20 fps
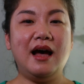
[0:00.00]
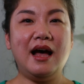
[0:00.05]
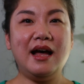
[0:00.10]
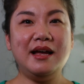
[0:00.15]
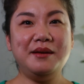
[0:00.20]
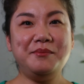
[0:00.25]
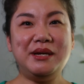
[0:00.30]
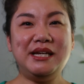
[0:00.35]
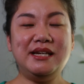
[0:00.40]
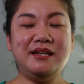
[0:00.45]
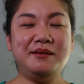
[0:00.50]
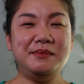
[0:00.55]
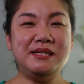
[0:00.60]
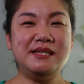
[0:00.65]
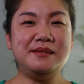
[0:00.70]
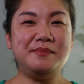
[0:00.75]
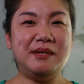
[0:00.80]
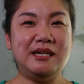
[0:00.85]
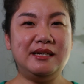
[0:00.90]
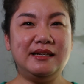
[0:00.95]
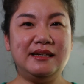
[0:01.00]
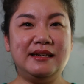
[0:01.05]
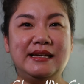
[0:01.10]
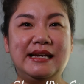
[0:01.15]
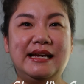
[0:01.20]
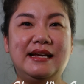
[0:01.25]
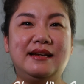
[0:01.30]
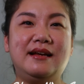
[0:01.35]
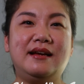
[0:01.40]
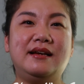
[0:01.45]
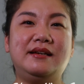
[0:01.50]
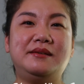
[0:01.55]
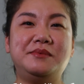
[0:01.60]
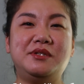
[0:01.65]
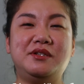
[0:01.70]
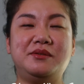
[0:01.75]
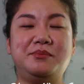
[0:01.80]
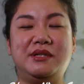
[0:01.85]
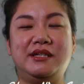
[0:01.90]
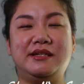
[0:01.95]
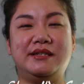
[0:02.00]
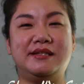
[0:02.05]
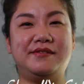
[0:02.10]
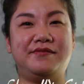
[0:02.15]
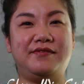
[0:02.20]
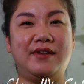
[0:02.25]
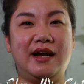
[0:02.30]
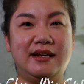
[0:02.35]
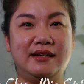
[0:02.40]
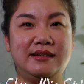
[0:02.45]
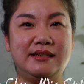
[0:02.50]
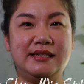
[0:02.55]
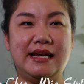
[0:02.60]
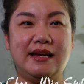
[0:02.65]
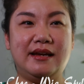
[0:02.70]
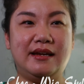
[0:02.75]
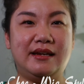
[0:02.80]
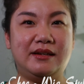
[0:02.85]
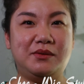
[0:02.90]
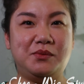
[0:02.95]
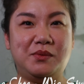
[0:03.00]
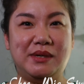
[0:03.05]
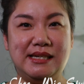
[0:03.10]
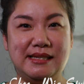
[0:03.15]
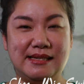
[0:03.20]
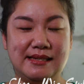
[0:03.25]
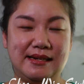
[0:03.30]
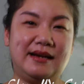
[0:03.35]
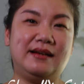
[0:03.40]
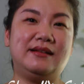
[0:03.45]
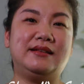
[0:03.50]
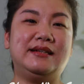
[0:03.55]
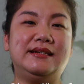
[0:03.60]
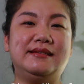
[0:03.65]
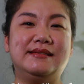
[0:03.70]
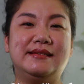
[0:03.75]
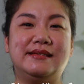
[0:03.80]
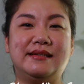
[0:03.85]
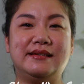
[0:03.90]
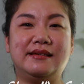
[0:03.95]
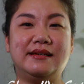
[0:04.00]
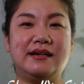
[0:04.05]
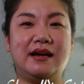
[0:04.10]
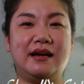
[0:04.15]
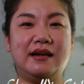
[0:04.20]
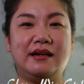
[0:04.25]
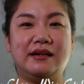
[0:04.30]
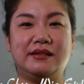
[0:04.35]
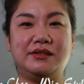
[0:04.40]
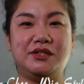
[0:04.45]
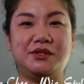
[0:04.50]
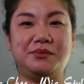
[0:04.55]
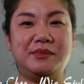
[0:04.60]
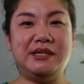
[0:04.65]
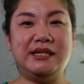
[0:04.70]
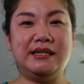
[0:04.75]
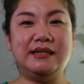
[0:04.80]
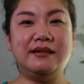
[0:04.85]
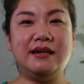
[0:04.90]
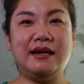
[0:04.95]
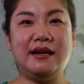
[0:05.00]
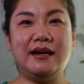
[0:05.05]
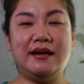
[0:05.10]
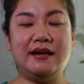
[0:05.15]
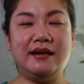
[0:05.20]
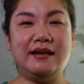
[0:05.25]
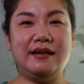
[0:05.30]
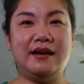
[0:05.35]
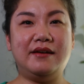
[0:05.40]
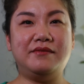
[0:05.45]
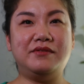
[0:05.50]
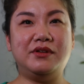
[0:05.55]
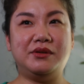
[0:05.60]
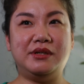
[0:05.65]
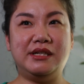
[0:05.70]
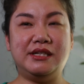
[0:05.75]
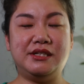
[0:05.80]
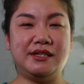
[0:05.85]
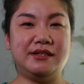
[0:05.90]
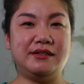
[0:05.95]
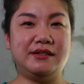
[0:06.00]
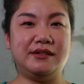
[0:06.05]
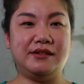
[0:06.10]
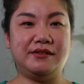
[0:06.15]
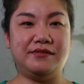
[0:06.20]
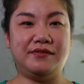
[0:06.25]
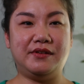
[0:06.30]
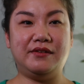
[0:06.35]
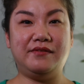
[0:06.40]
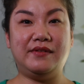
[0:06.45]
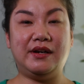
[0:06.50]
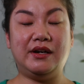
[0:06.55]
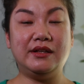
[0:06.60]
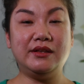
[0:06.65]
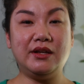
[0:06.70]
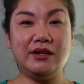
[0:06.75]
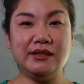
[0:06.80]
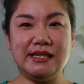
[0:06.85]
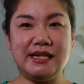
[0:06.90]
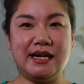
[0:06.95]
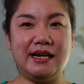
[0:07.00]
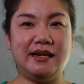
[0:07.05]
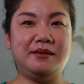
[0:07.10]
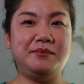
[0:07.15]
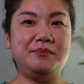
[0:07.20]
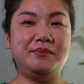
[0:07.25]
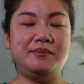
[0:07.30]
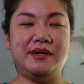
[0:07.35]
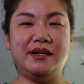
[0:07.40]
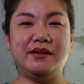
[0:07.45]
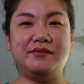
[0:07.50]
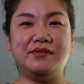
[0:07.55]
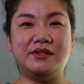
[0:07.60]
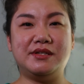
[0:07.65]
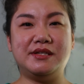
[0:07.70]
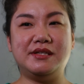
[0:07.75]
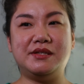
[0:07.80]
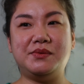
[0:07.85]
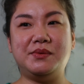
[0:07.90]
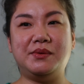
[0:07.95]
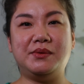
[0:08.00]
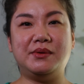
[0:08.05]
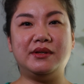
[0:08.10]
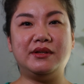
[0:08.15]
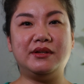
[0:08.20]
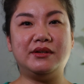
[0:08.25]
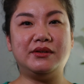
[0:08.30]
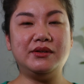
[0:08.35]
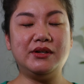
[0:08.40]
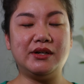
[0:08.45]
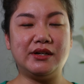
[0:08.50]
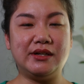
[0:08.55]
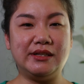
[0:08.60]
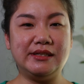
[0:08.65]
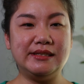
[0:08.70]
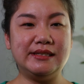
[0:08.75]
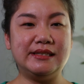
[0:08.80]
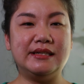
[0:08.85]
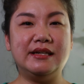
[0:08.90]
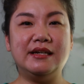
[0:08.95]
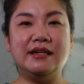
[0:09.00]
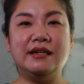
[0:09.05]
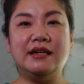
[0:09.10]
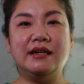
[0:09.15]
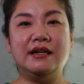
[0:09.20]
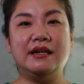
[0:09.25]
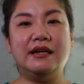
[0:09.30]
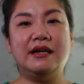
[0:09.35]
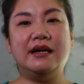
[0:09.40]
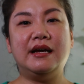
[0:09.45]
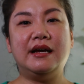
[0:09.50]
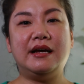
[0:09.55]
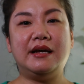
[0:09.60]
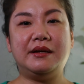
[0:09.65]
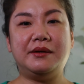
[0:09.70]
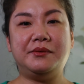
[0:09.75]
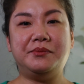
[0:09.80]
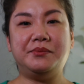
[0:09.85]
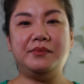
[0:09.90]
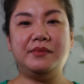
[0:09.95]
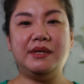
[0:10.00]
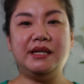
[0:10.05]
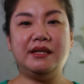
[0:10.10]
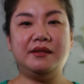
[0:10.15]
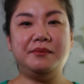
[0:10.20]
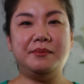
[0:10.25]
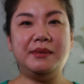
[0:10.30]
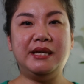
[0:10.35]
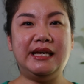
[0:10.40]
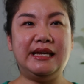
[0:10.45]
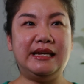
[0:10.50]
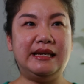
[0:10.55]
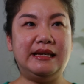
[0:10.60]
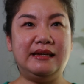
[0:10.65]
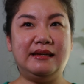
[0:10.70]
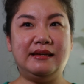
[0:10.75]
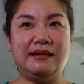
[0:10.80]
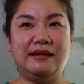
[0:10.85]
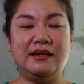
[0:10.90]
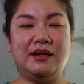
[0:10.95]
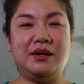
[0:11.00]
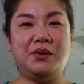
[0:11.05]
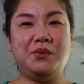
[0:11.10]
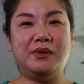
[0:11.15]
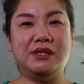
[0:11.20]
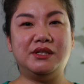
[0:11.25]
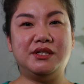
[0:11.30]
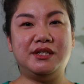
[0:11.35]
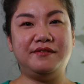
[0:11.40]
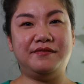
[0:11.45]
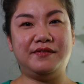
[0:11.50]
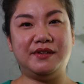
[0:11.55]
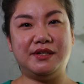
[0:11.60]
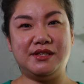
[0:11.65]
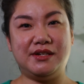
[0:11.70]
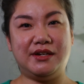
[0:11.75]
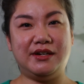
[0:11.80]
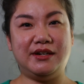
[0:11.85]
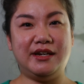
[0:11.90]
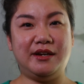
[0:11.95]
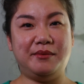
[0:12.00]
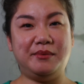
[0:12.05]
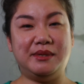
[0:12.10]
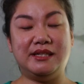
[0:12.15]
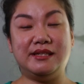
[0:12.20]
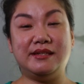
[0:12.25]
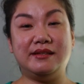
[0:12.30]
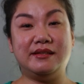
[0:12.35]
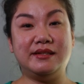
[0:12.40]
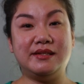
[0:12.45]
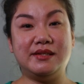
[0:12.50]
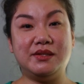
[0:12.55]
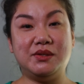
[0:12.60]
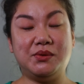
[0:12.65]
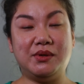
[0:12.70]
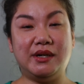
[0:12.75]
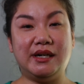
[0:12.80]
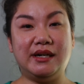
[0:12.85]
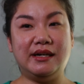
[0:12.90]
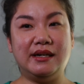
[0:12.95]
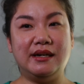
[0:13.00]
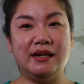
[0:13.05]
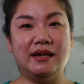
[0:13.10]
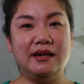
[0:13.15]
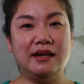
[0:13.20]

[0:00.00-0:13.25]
Hi, my name is Mina, and I'm Jemia's friend and wig stylist. Jemia and I have known each other for a very long time, ever since we were little girls. In the beginning, when she first started coming to the store,